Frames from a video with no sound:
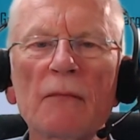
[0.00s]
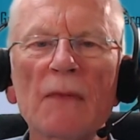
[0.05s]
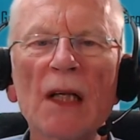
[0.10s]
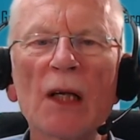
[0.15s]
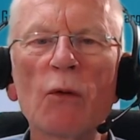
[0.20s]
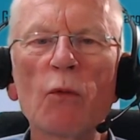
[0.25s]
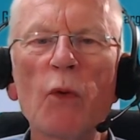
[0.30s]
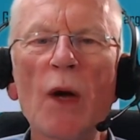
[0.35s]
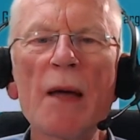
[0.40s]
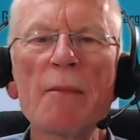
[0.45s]

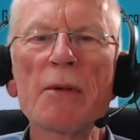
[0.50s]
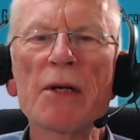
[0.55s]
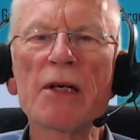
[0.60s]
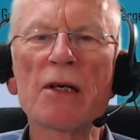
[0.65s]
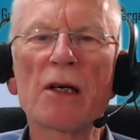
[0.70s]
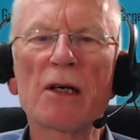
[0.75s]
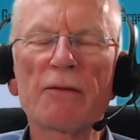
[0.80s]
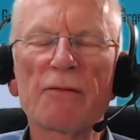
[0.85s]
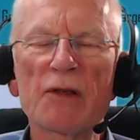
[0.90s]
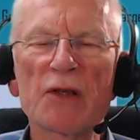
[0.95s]
A
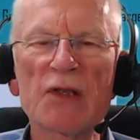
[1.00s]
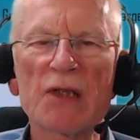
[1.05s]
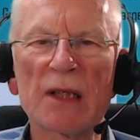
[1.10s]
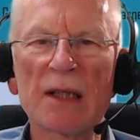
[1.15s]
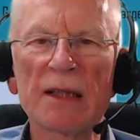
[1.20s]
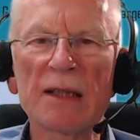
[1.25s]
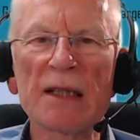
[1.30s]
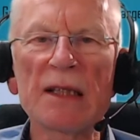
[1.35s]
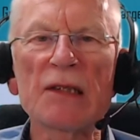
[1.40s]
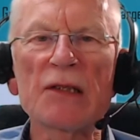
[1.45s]
webinar
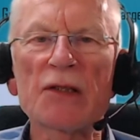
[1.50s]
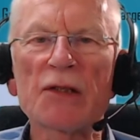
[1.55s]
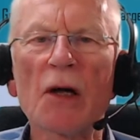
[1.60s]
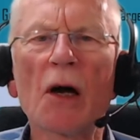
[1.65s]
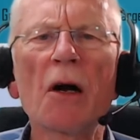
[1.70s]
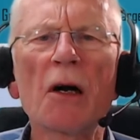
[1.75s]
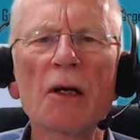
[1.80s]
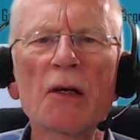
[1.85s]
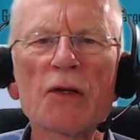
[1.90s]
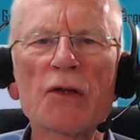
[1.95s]
facility
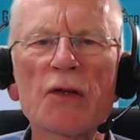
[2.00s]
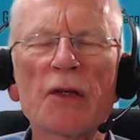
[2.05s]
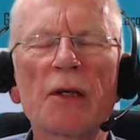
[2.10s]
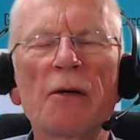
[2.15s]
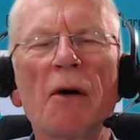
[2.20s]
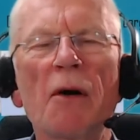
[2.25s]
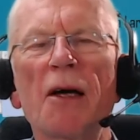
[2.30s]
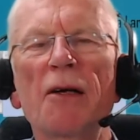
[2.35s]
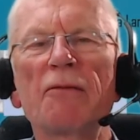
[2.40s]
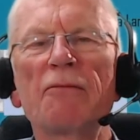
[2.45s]
starts at
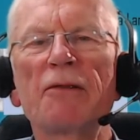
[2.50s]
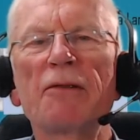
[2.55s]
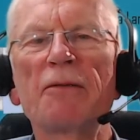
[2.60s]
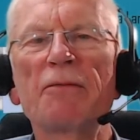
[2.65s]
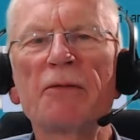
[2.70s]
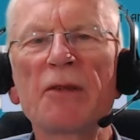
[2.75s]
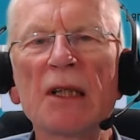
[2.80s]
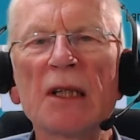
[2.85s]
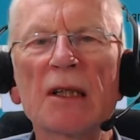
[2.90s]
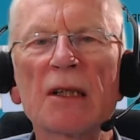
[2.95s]
around
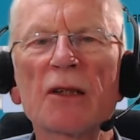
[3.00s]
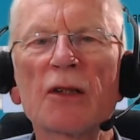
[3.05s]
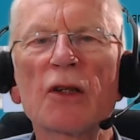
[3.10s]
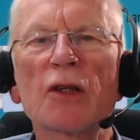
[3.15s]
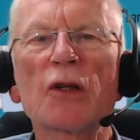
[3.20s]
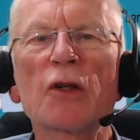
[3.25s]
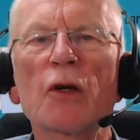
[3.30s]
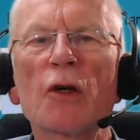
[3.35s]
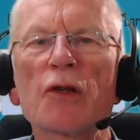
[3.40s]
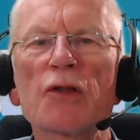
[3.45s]
$50 and
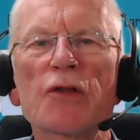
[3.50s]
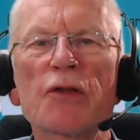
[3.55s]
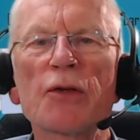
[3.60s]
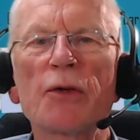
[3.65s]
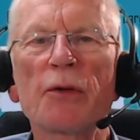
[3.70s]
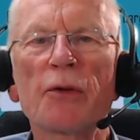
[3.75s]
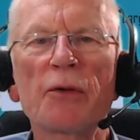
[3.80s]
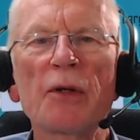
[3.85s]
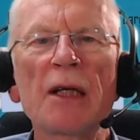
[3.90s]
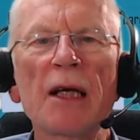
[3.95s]
can cost
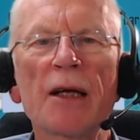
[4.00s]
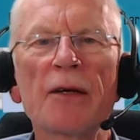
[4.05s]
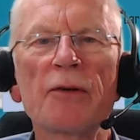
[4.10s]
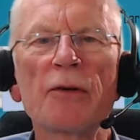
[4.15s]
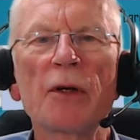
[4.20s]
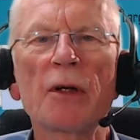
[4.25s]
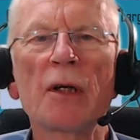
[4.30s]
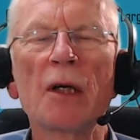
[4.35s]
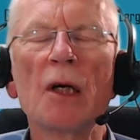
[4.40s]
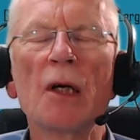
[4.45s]
you
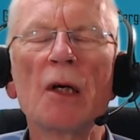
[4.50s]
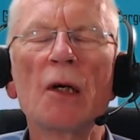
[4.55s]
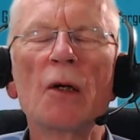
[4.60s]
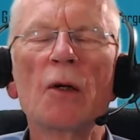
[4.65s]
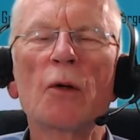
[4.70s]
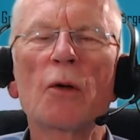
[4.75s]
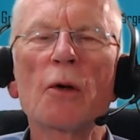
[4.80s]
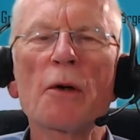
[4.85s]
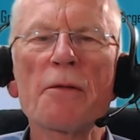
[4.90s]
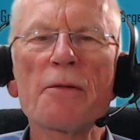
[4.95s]
$300
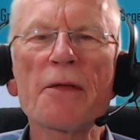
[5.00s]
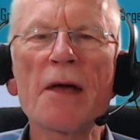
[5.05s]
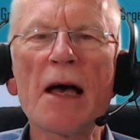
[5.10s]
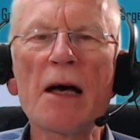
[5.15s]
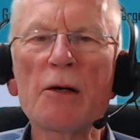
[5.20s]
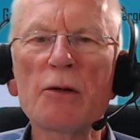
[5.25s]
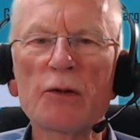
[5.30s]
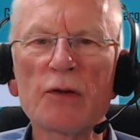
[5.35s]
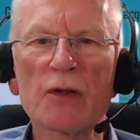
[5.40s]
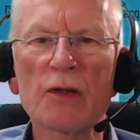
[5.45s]
or
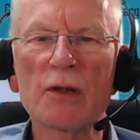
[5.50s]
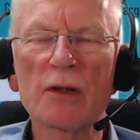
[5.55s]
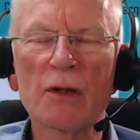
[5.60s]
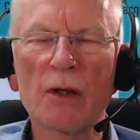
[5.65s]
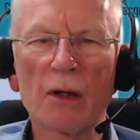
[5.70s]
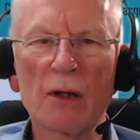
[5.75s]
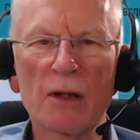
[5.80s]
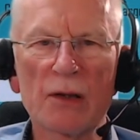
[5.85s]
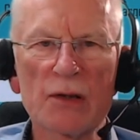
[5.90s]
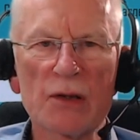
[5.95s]

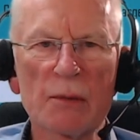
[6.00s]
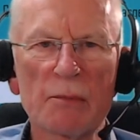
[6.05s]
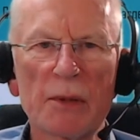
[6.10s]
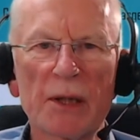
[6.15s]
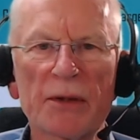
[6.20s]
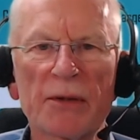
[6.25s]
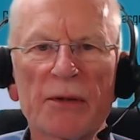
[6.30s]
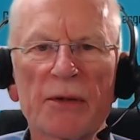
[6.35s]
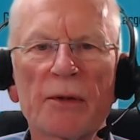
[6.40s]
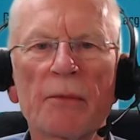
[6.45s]
$1,000 a
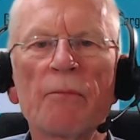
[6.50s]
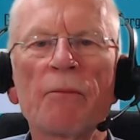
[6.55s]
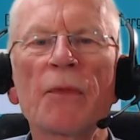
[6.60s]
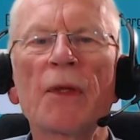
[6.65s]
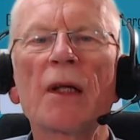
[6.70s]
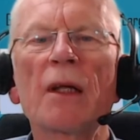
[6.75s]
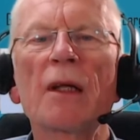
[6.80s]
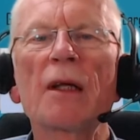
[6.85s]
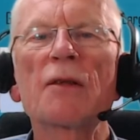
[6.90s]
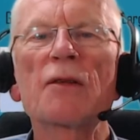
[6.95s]
month.
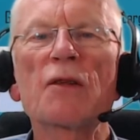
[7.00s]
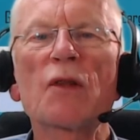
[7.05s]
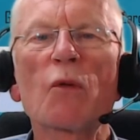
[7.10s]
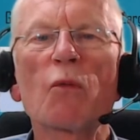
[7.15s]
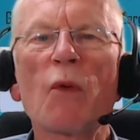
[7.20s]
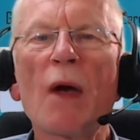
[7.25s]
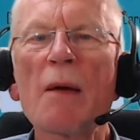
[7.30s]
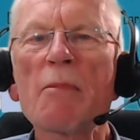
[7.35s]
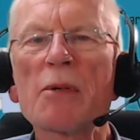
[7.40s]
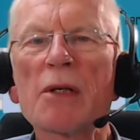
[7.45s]
It's the
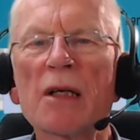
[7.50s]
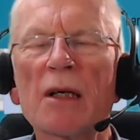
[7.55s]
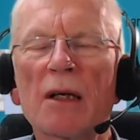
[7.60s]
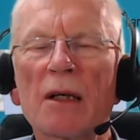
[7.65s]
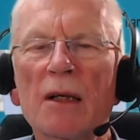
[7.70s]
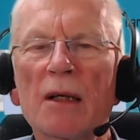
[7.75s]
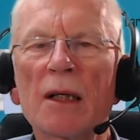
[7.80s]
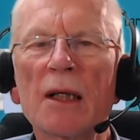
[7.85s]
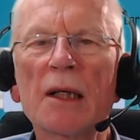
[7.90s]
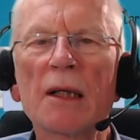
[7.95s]

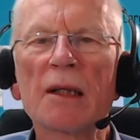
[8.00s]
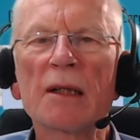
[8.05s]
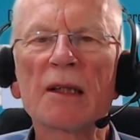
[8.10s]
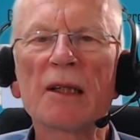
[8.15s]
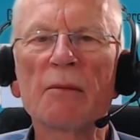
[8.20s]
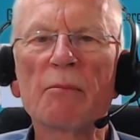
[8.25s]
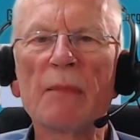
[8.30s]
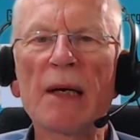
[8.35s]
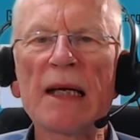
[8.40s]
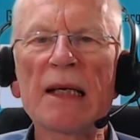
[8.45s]
webinar
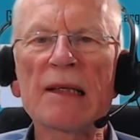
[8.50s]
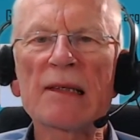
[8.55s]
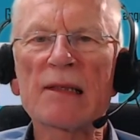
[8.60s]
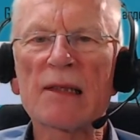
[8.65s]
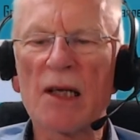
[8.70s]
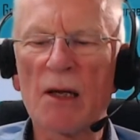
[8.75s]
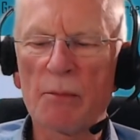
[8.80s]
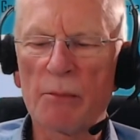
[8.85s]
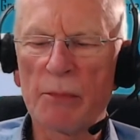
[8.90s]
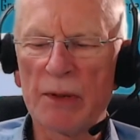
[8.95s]
that makes
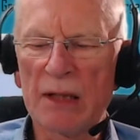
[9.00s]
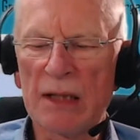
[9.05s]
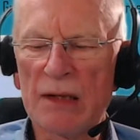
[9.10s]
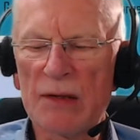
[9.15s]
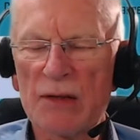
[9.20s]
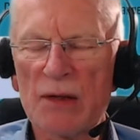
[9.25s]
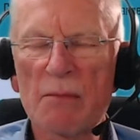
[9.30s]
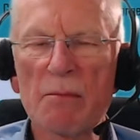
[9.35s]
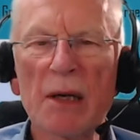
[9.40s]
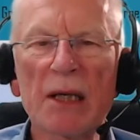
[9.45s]

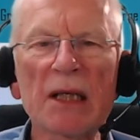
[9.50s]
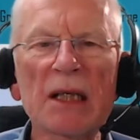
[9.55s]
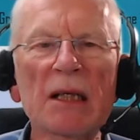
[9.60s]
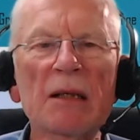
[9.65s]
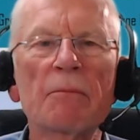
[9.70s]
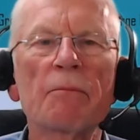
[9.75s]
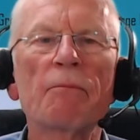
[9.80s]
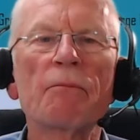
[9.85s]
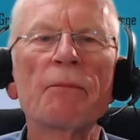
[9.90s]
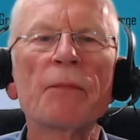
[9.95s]
companies the
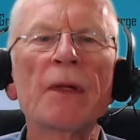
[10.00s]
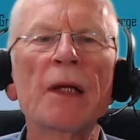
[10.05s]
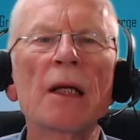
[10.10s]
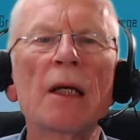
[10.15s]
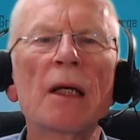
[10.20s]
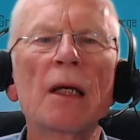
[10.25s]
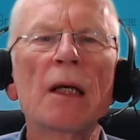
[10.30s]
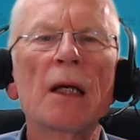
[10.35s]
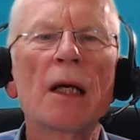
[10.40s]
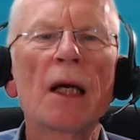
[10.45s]
money.
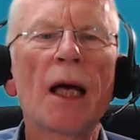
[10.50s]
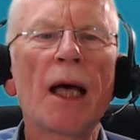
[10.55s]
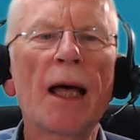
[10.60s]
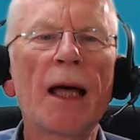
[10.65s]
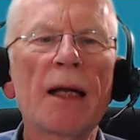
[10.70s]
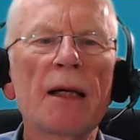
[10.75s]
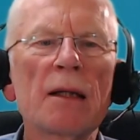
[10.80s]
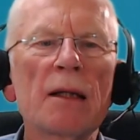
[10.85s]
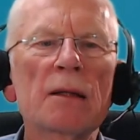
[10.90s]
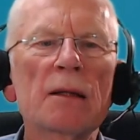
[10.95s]

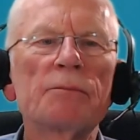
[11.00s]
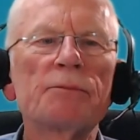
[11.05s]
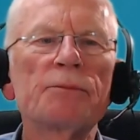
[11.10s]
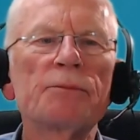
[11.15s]
And